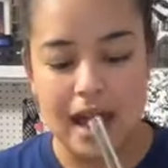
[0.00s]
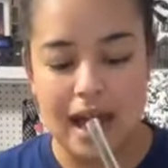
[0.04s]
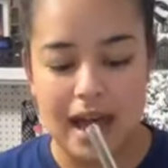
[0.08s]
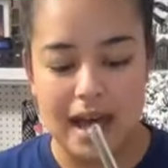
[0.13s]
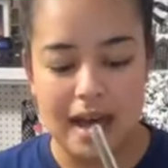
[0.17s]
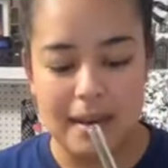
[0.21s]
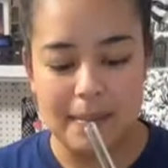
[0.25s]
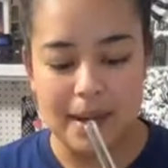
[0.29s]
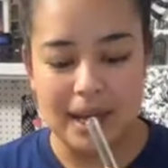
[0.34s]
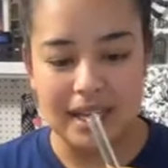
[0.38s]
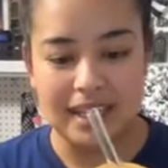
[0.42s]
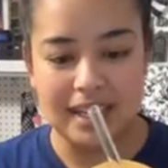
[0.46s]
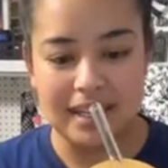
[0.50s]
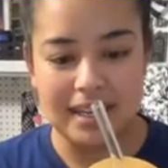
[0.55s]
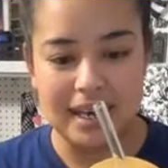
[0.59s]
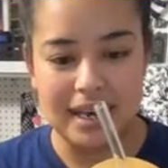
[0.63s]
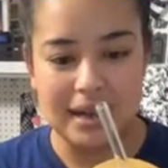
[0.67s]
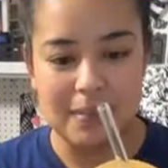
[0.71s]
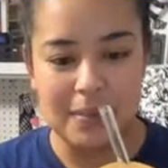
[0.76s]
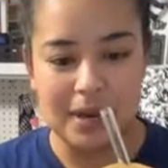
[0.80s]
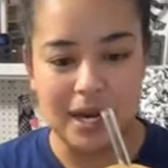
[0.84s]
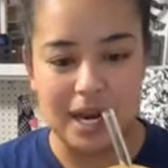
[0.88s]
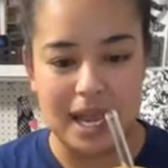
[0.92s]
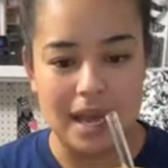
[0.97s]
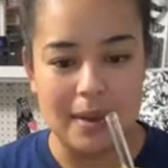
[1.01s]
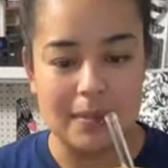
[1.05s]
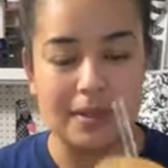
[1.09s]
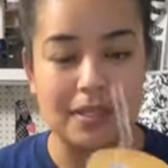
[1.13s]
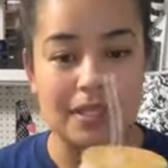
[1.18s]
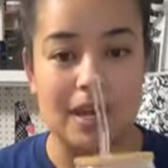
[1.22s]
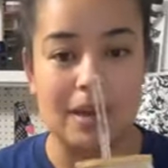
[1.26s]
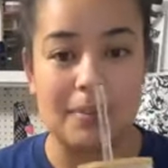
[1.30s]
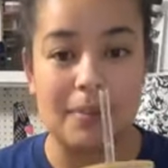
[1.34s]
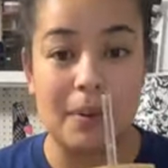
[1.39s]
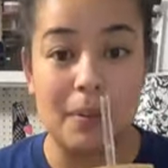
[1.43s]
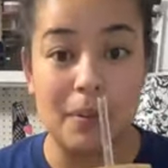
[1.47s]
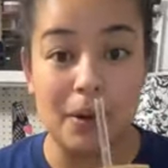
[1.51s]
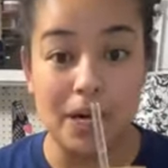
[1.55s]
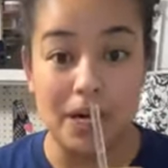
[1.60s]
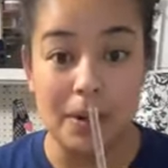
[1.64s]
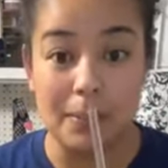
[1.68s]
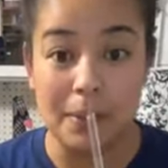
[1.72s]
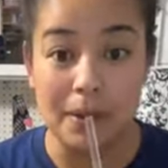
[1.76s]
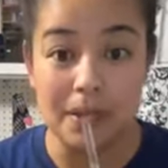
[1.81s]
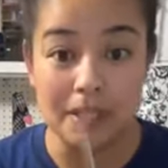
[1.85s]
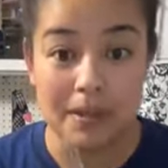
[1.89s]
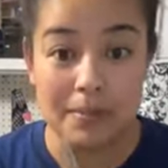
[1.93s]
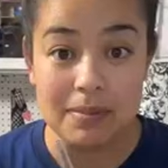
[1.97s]
I did get them on Amazon, but we're
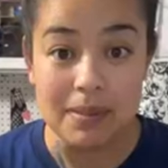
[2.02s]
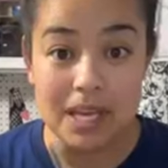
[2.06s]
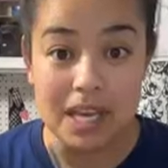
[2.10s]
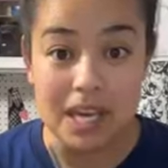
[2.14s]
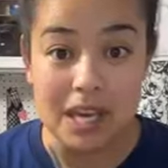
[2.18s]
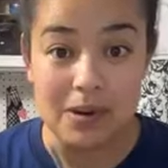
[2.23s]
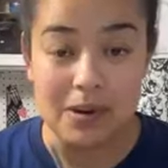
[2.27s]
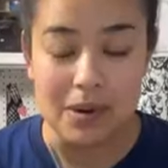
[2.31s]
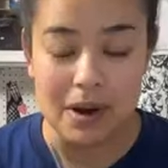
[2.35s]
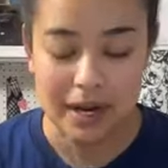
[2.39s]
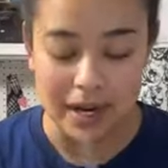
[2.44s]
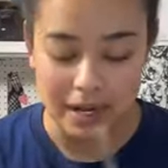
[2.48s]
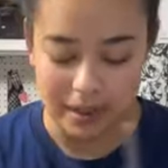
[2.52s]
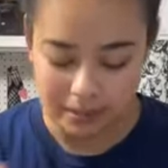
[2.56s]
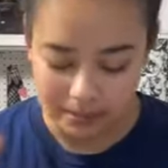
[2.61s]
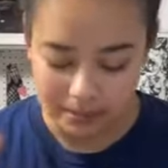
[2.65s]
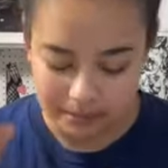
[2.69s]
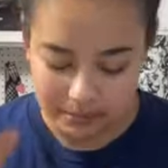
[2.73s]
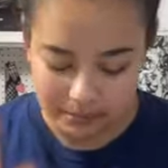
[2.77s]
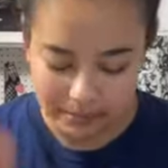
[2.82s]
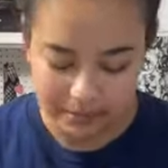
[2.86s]
gonna put something cute on it.